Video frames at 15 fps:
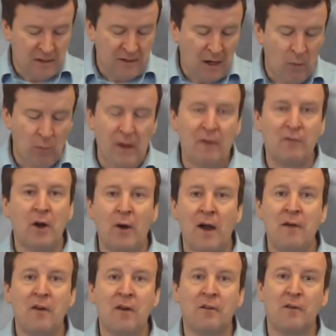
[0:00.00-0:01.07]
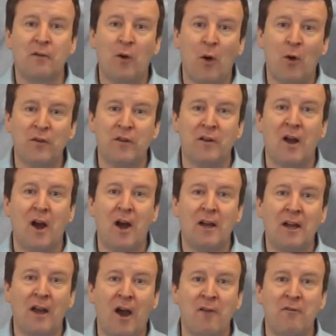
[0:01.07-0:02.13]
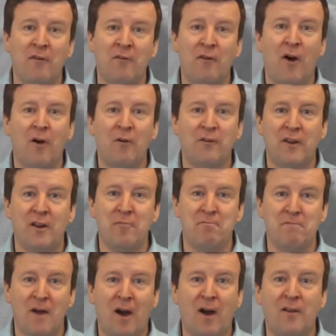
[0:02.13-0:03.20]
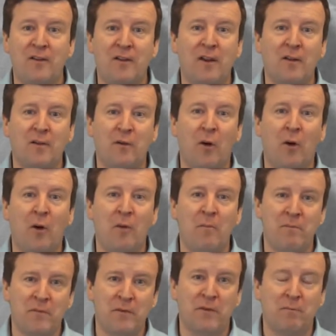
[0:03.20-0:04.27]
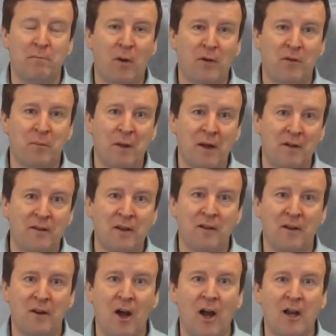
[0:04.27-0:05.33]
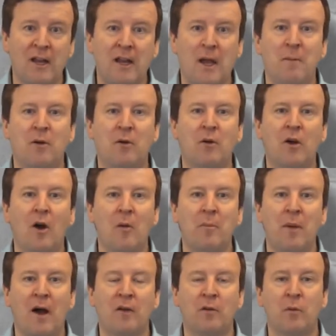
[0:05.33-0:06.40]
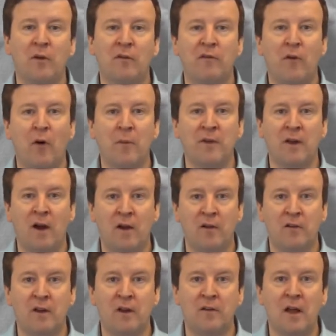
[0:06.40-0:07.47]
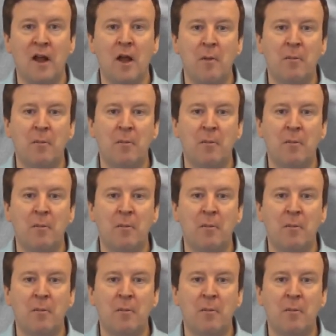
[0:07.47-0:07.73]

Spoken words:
Now, we have no evidence, of course, that early life evolved in ice sheets or the possibility that early chemical compounds would have formed in ice sheets,